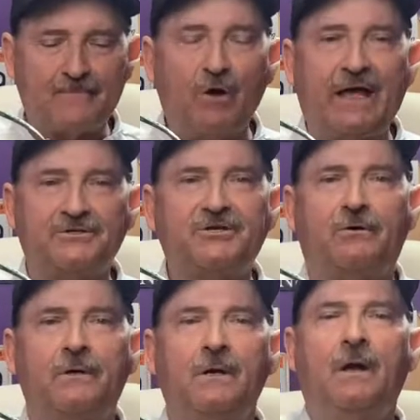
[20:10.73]
Okay,
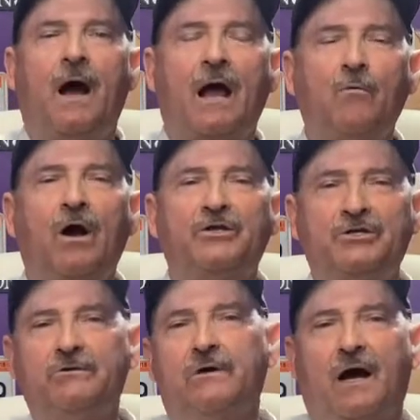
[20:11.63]
so I want
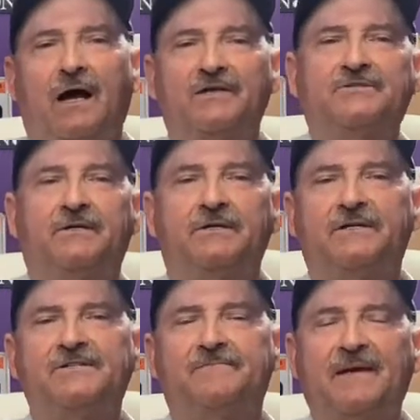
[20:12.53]
you guys,
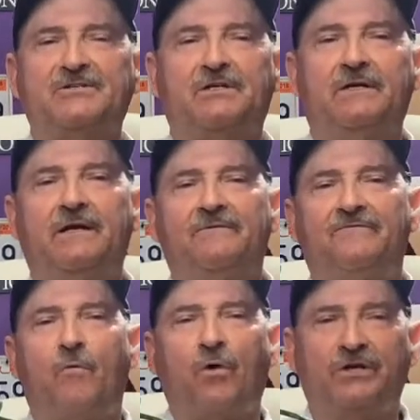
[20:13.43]
this is basically
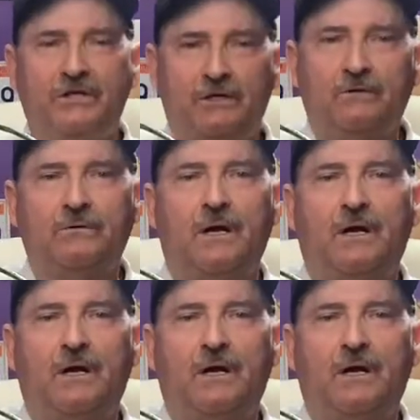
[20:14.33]
for you.